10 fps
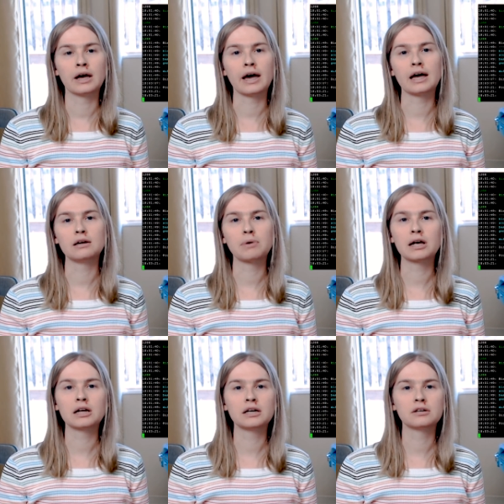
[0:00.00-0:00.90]
And by
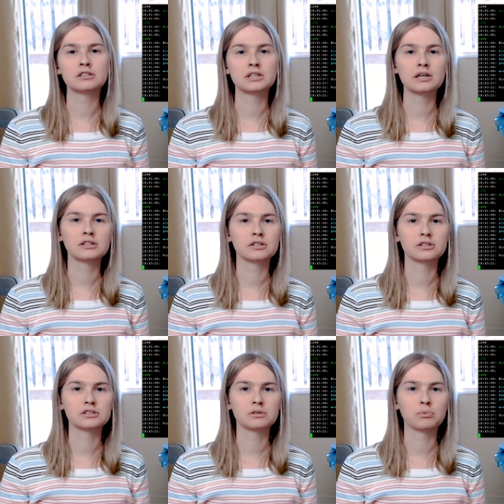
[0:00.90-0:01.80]
clicking those links,
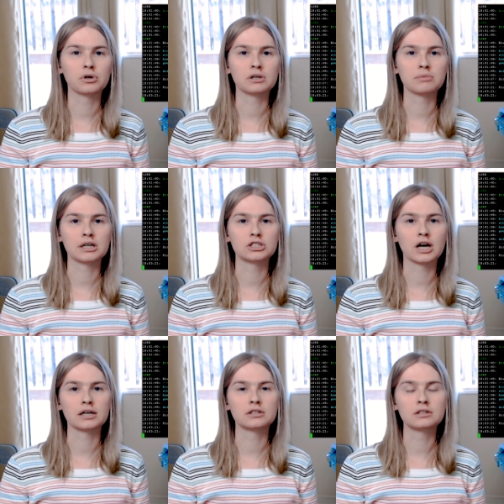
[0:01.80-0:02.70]
you're supporting my
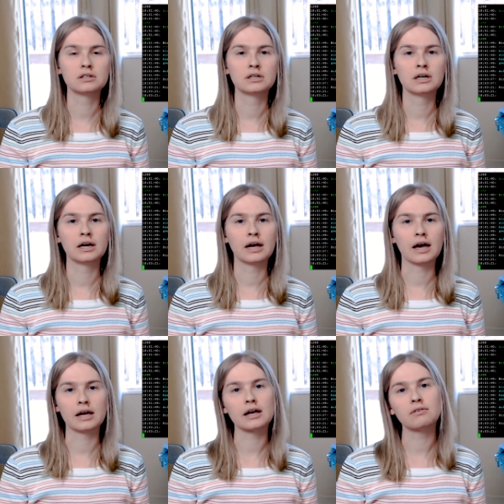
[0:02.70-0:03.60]
channel,
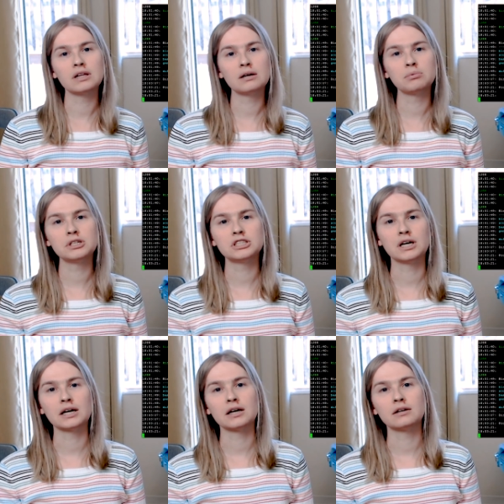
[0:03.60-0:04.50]
and I really
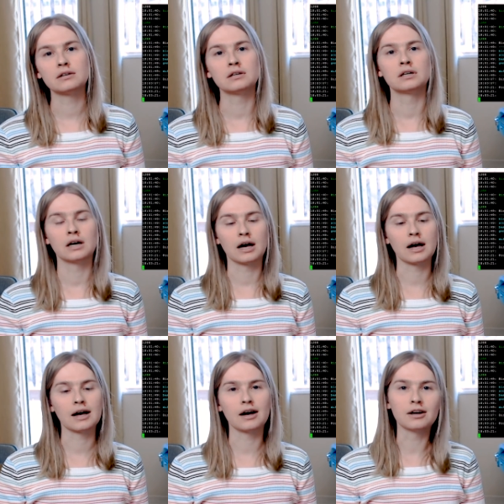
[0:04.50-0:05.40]
appreciate it.
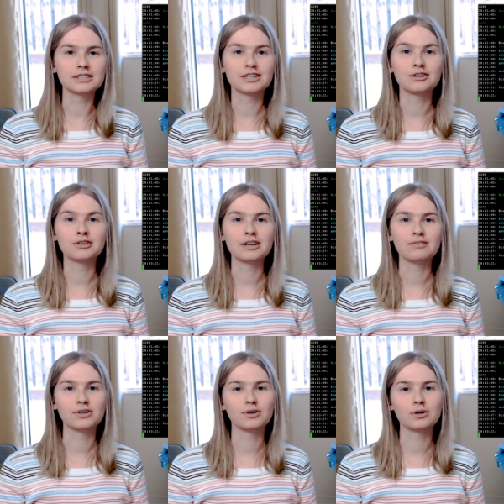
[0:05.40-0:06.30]
Also,
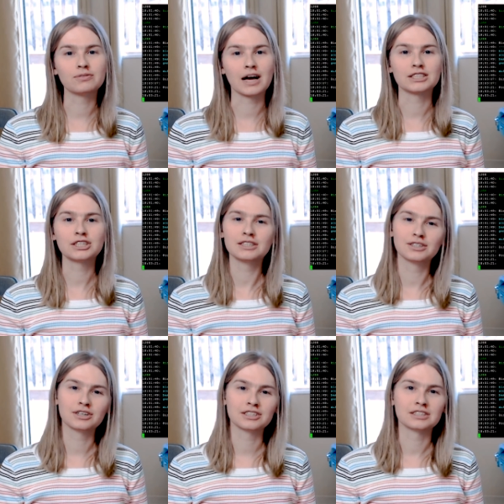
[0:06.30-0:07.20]
if you're old-fashioned,
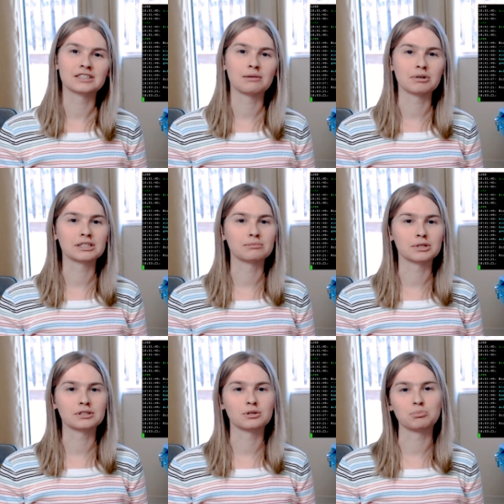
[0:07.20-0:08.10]
you can just send me some
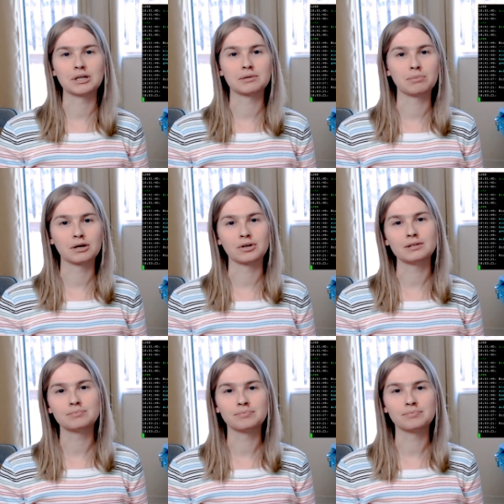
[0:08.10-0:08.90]
Burst or Bitcoin.